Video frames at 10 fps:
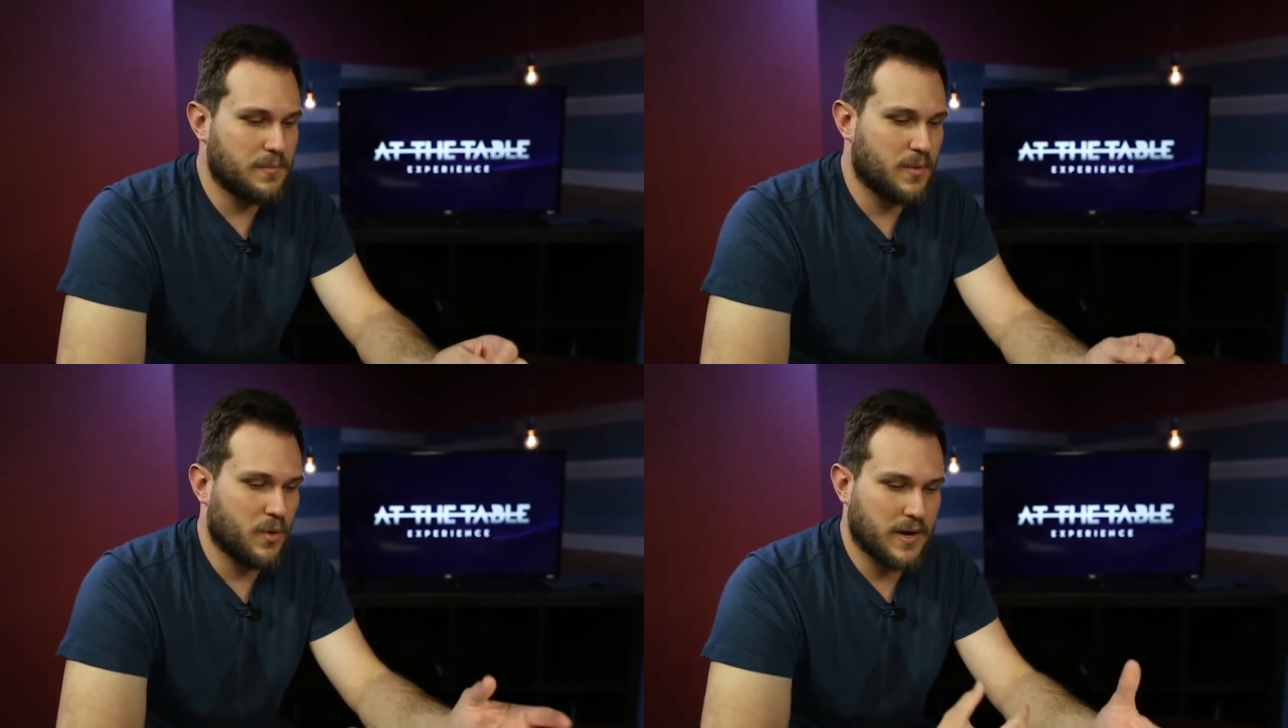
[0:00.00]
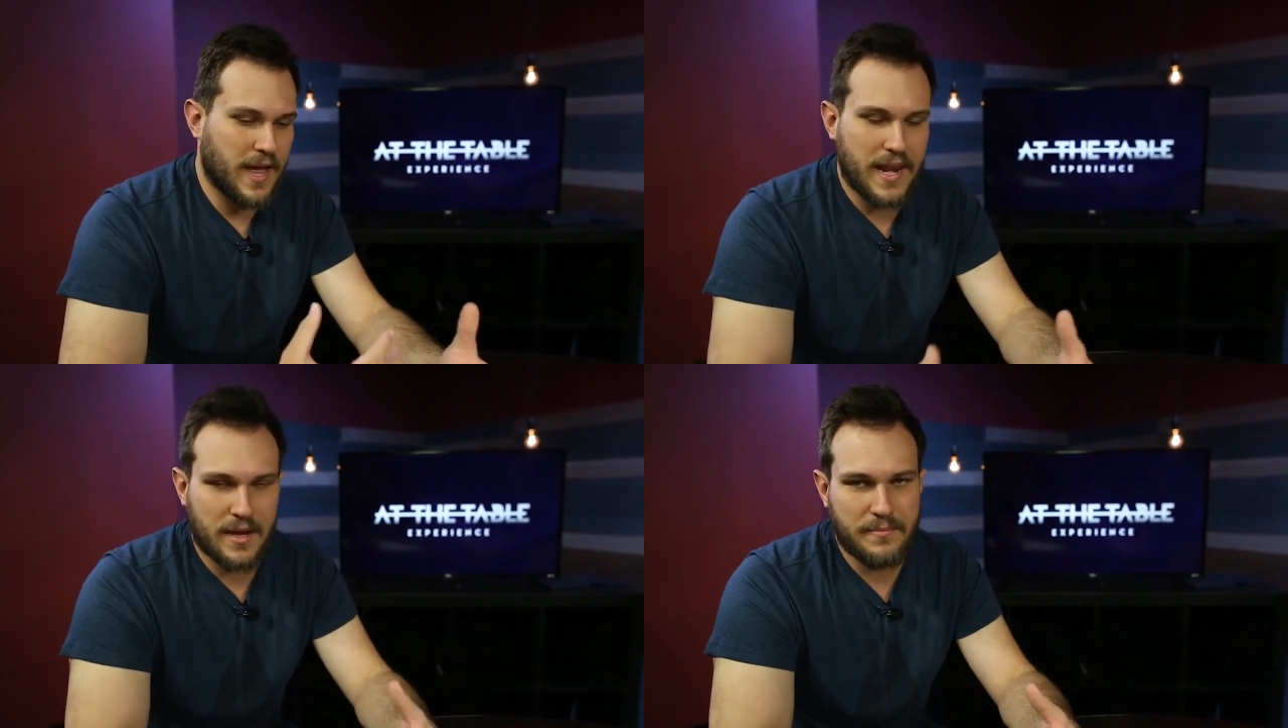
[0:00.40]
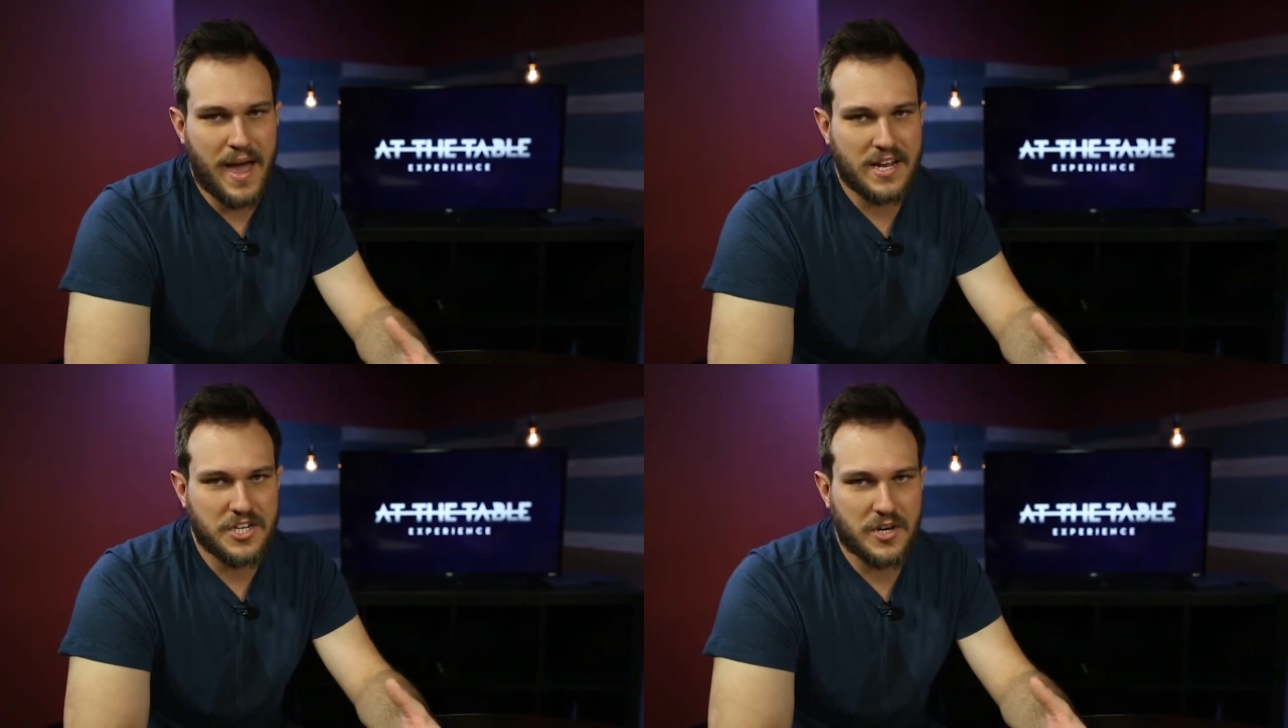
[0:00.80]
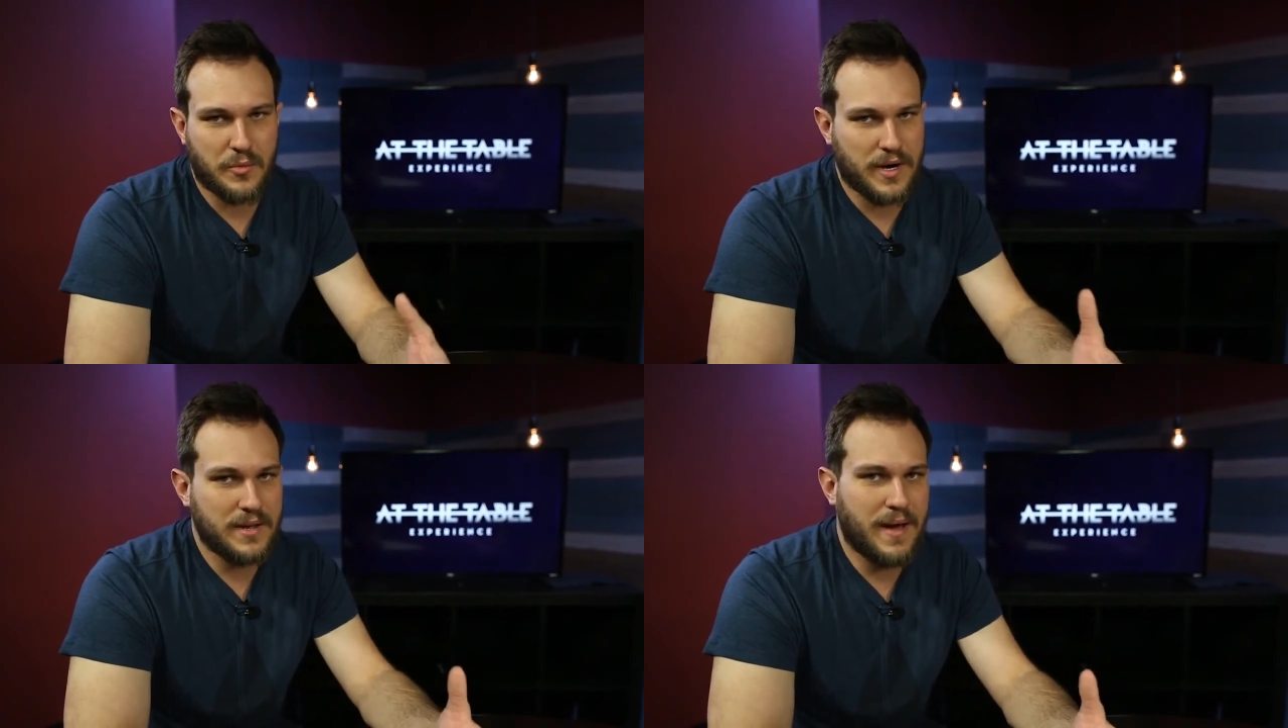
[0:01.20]
organic magic,
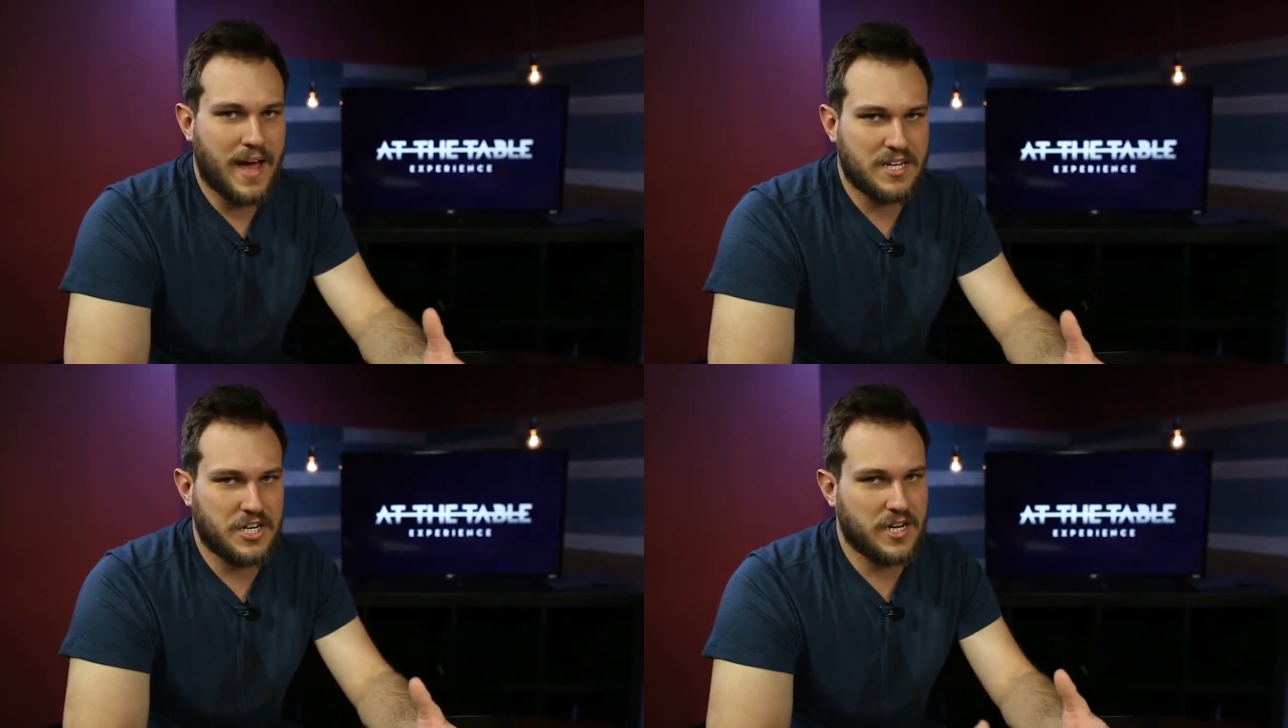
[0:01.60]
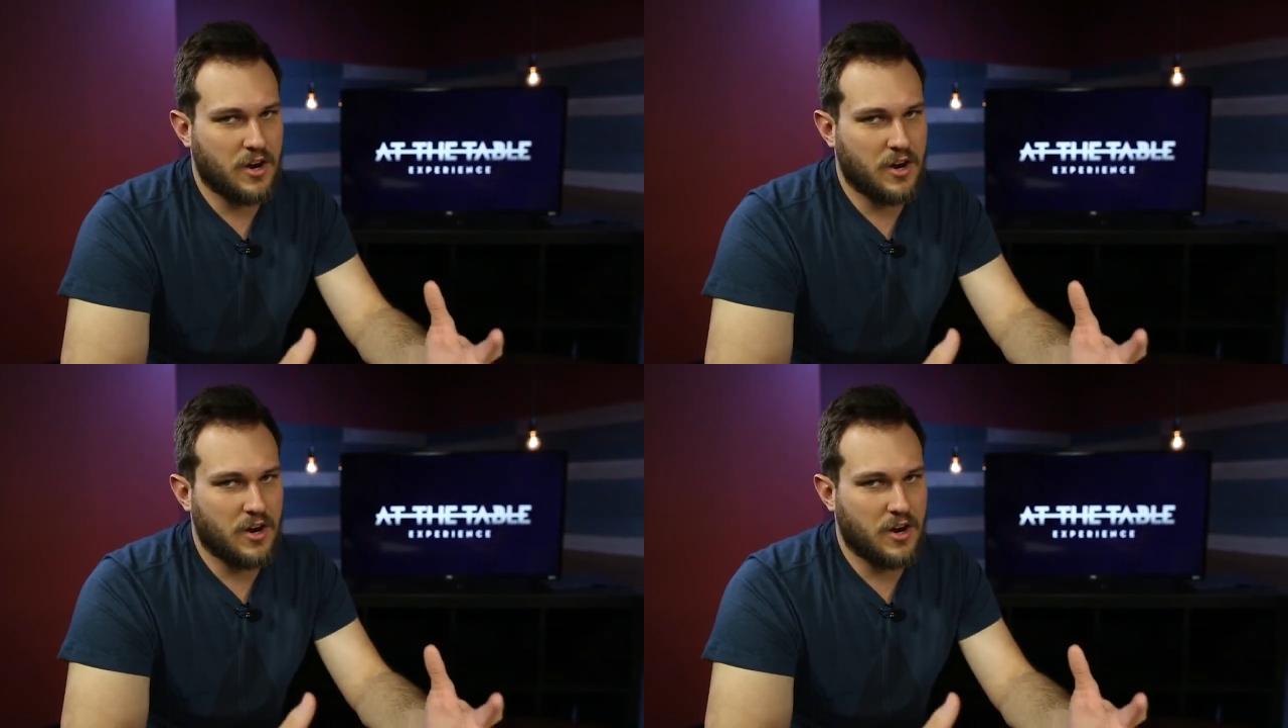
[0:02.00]
ring magic,